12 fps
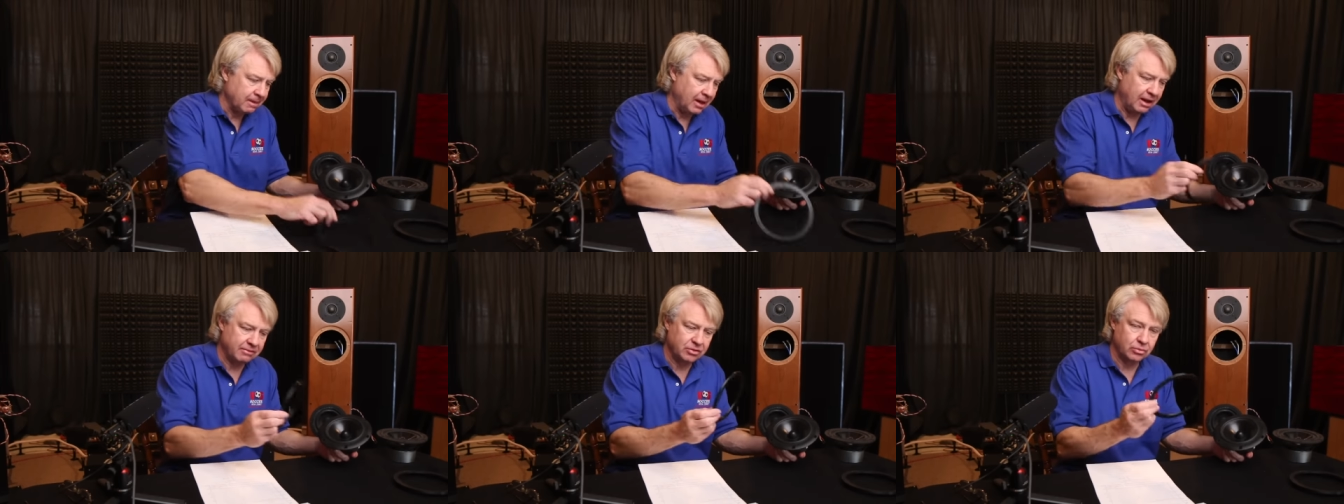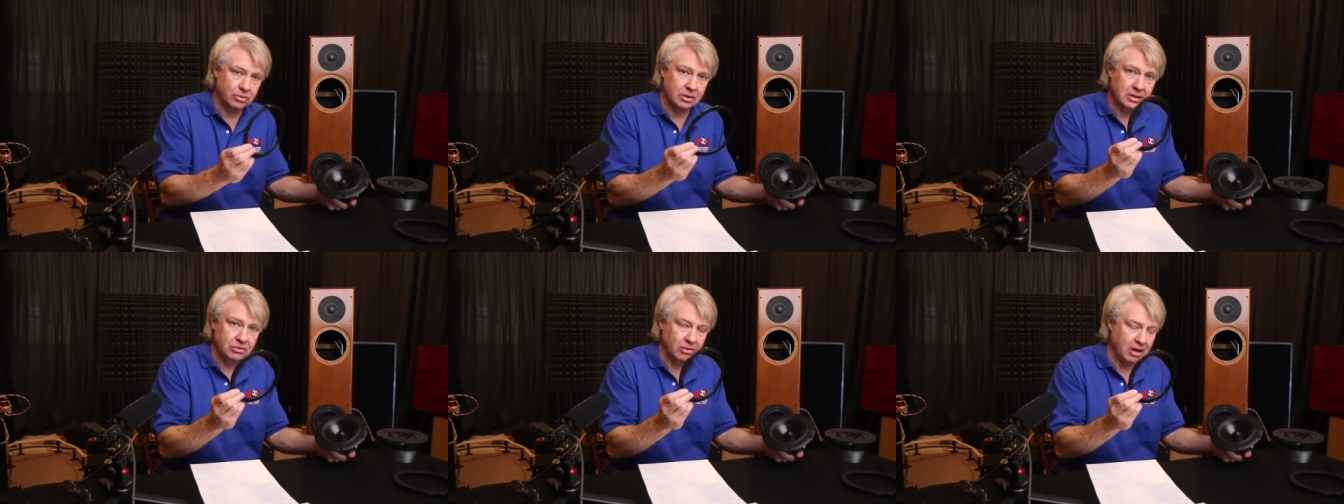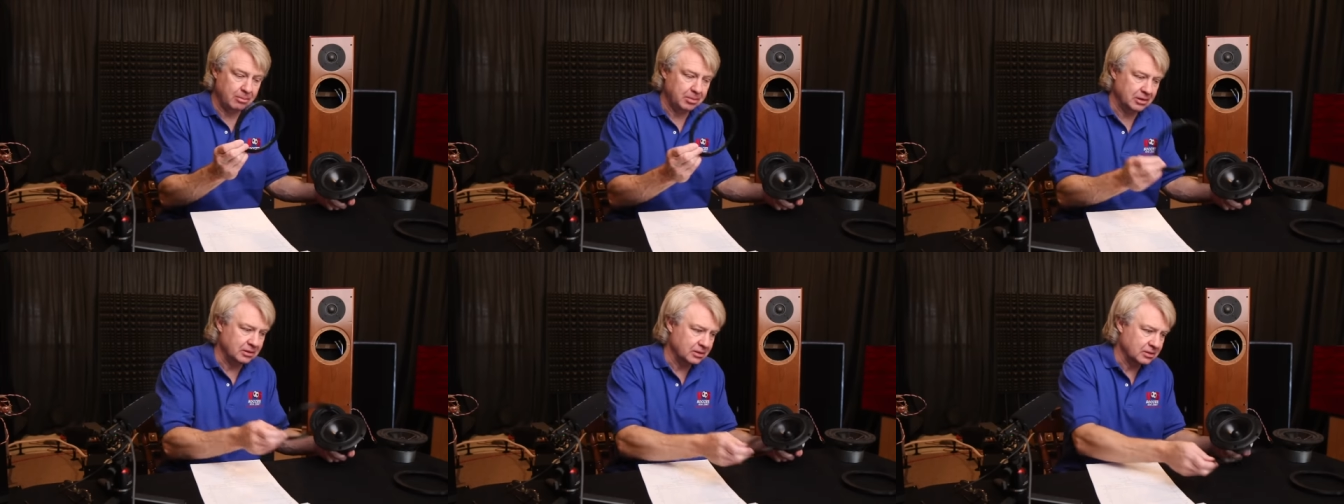after we drop
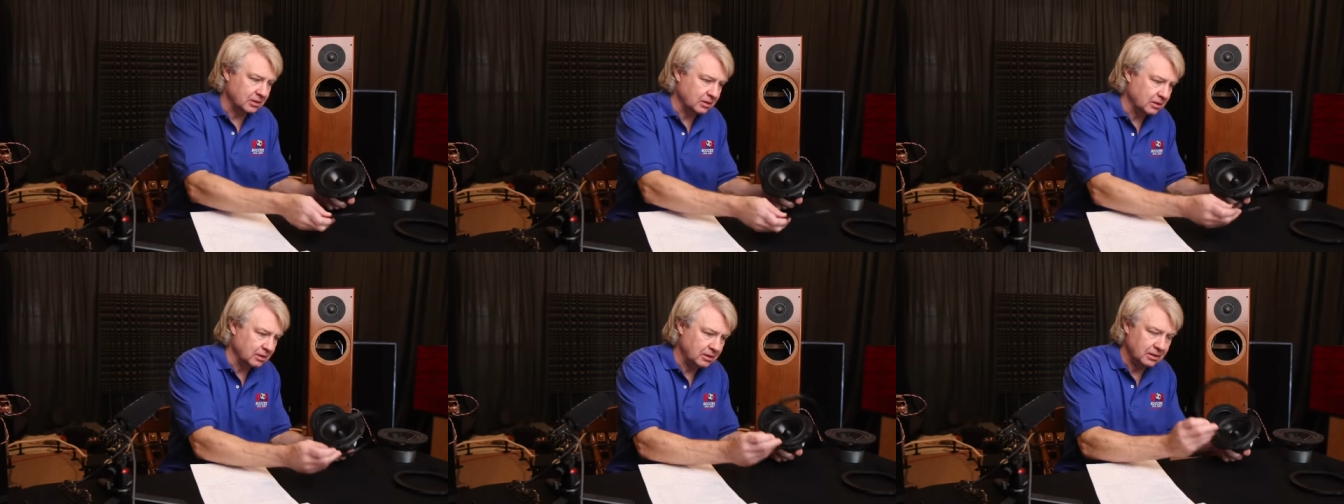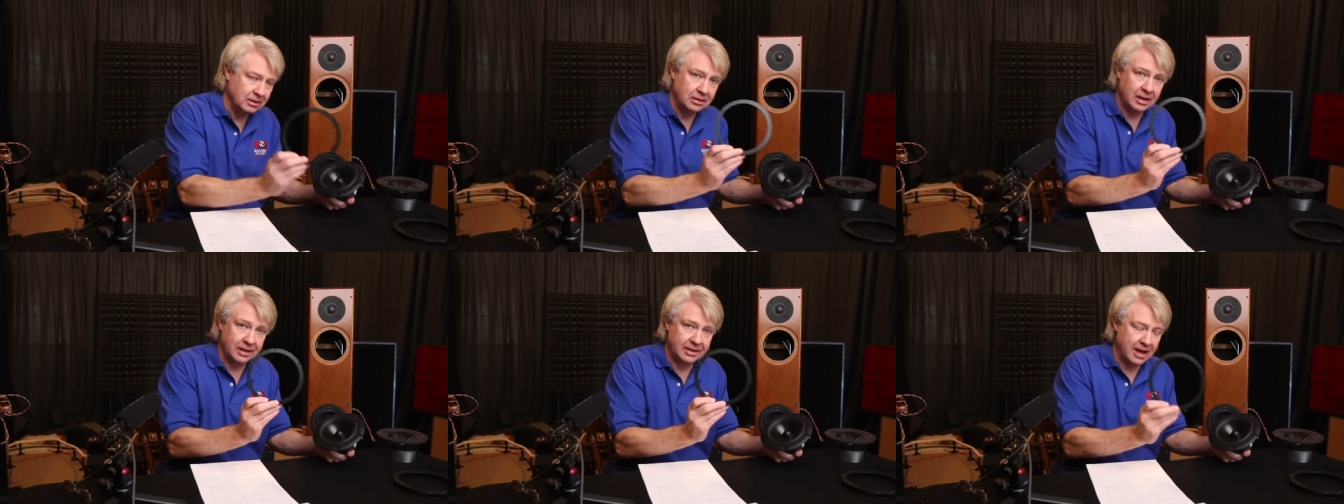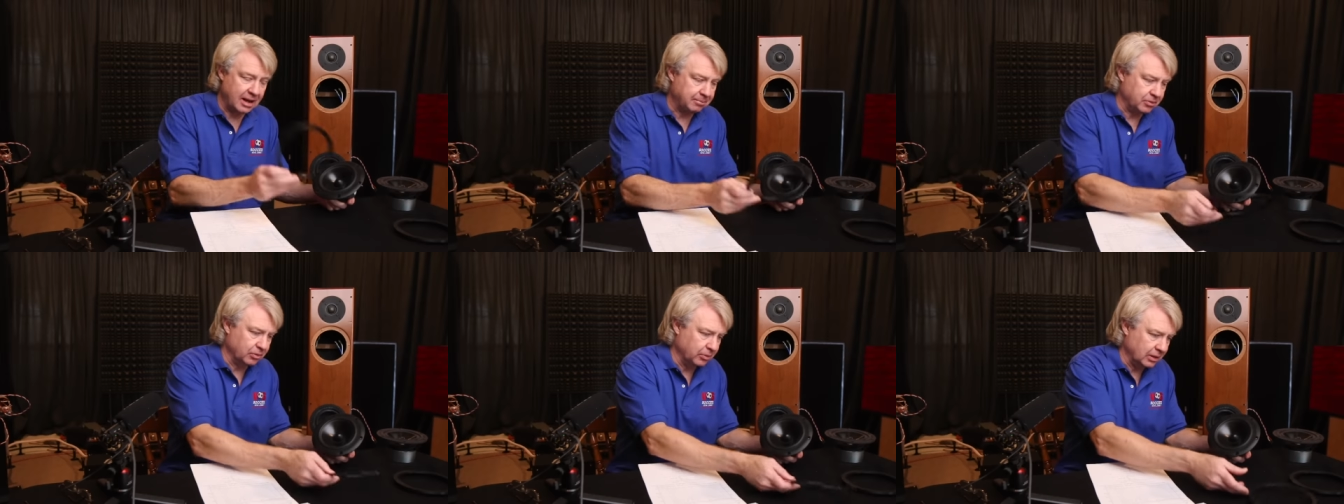in this little
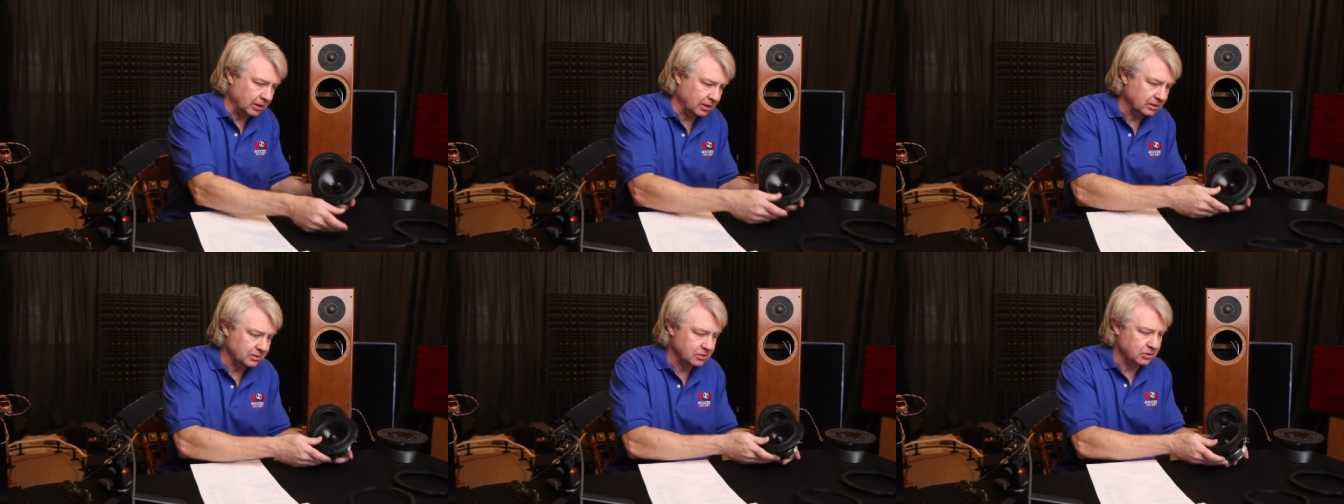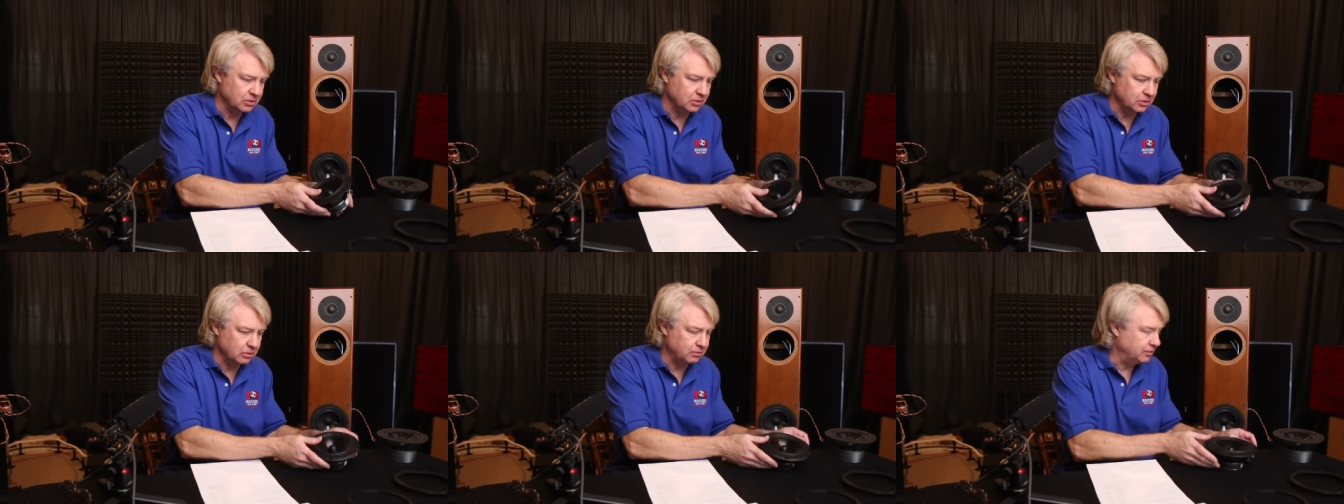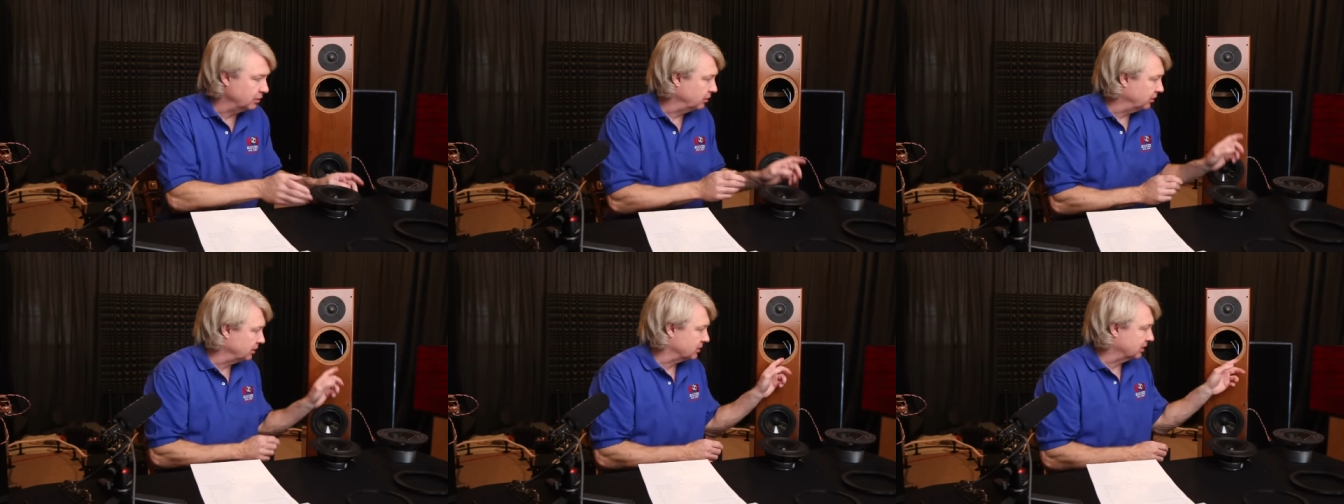adapter ring to fill
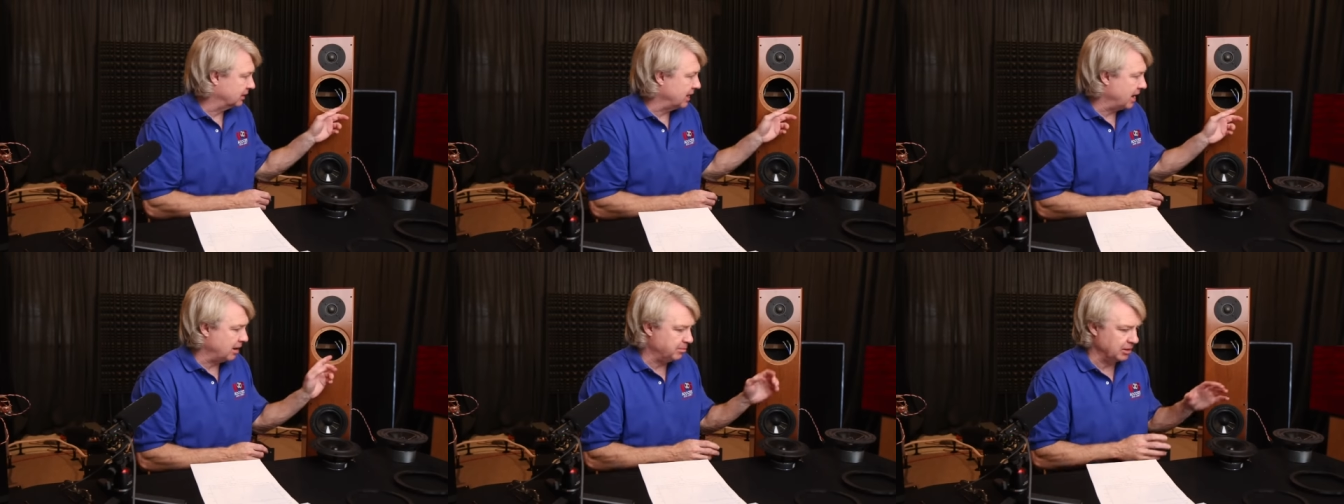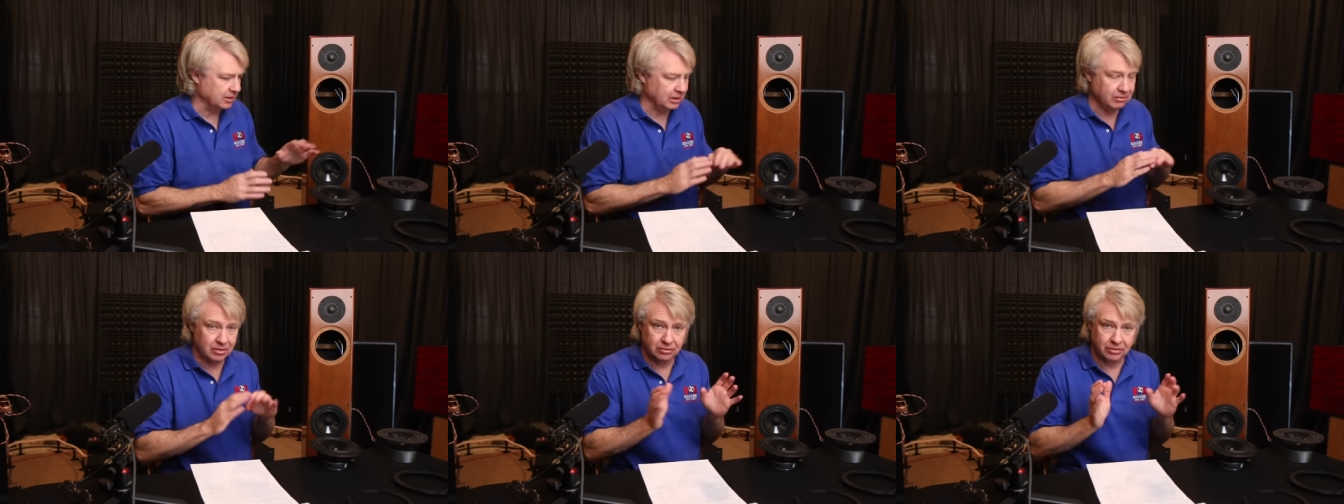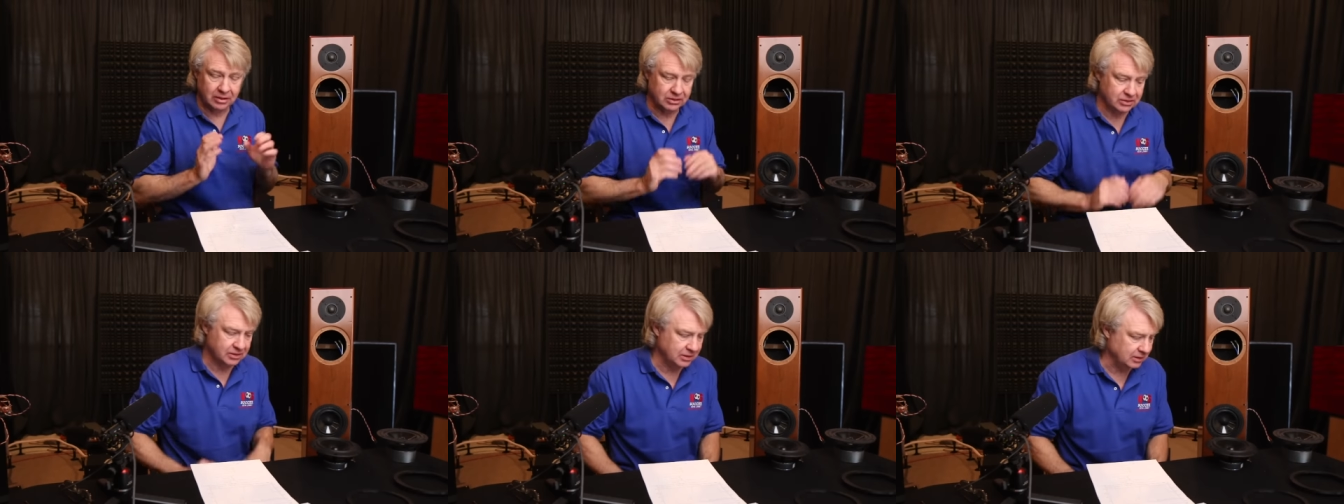this gap and give it a
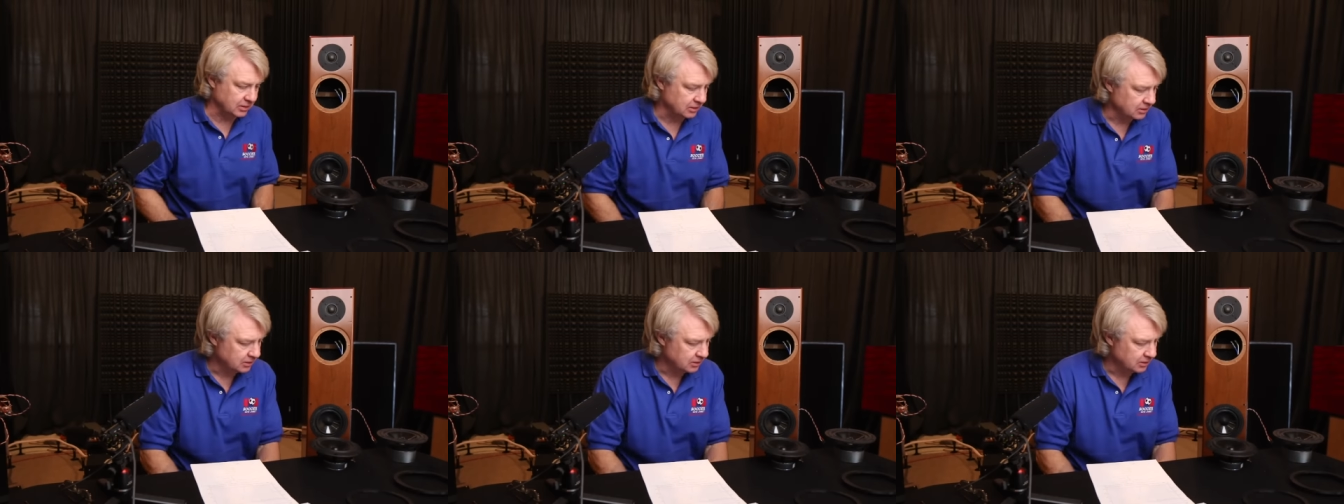flush seat.